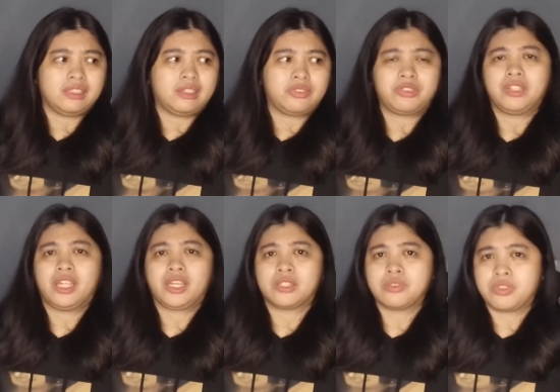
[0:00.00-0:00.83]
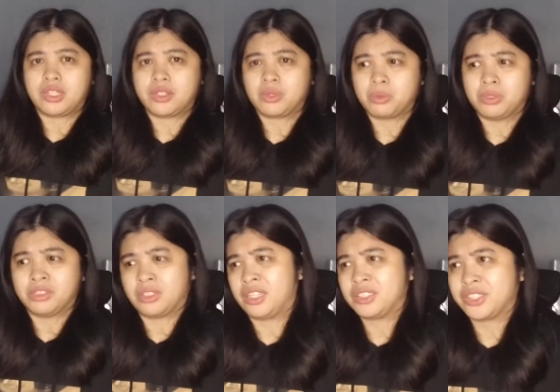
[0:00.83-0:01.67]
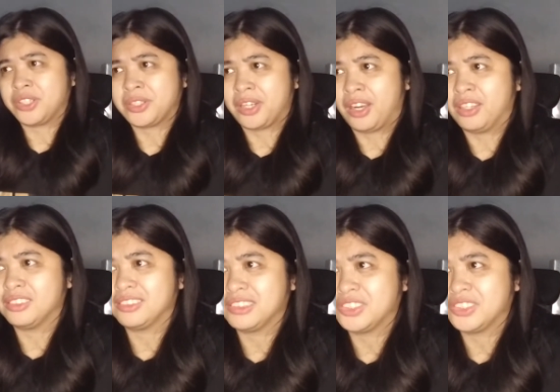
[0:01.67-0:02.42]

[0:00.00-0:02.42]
I feel like the video will not turn out